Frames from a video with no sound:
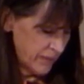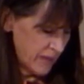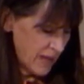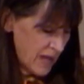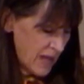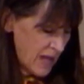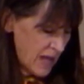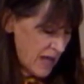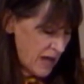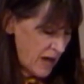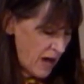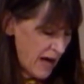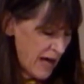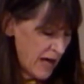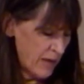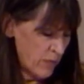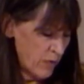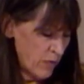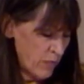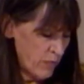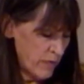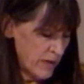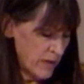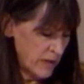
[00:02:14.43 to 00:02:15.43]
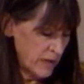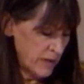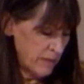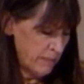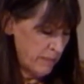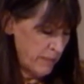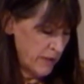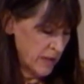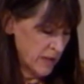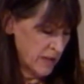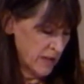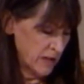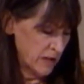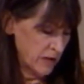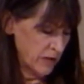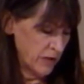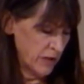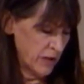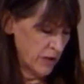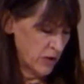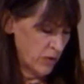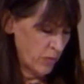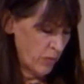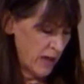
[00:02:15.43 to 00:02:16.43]
and I will rebuild
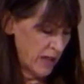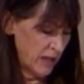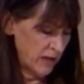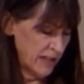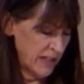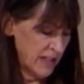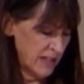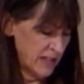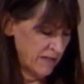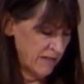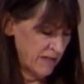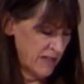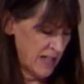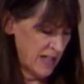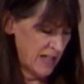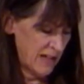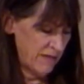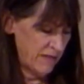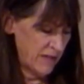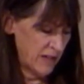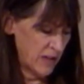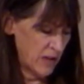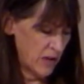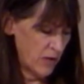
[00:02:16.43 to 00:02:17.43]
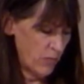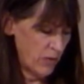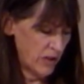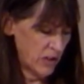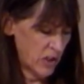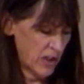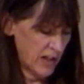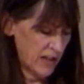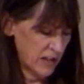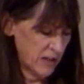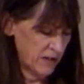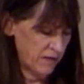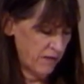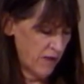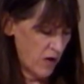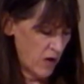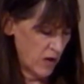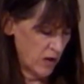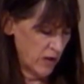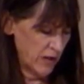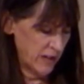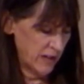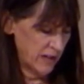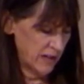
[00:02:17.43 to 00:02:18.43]
the dwelling of David, which has
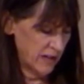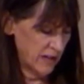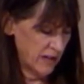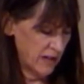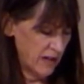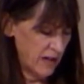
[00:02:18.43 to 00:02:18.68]
fallen.